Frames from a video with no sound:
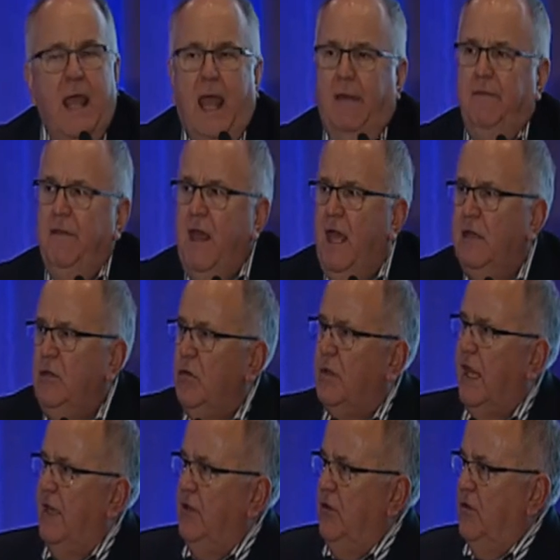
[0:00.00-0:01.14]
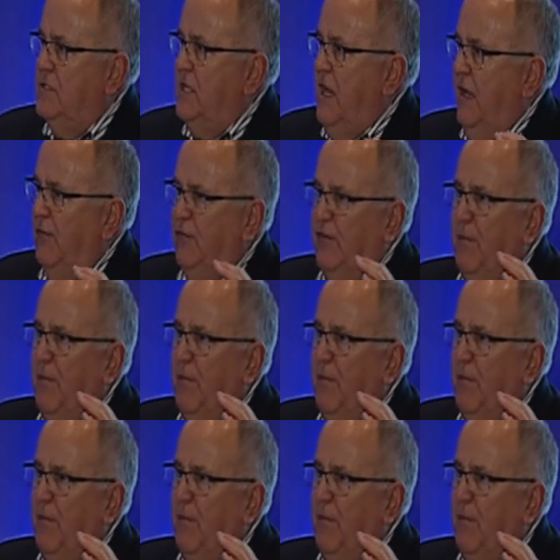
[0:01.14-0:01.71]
and then you get your tests